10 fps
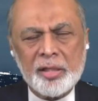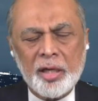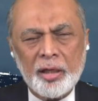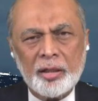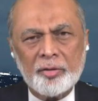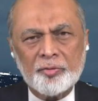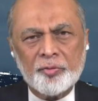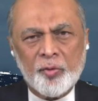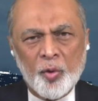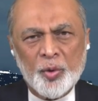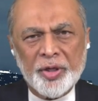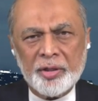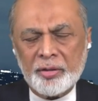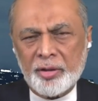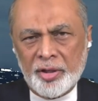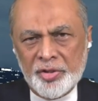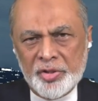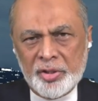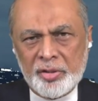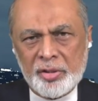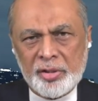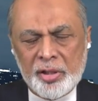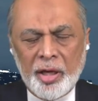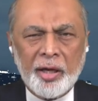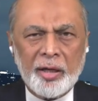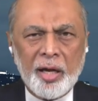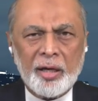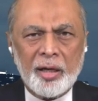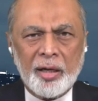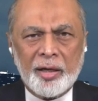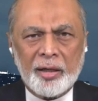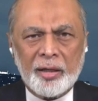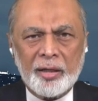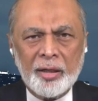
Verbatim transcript: killed fourteen Christians in Nagaland.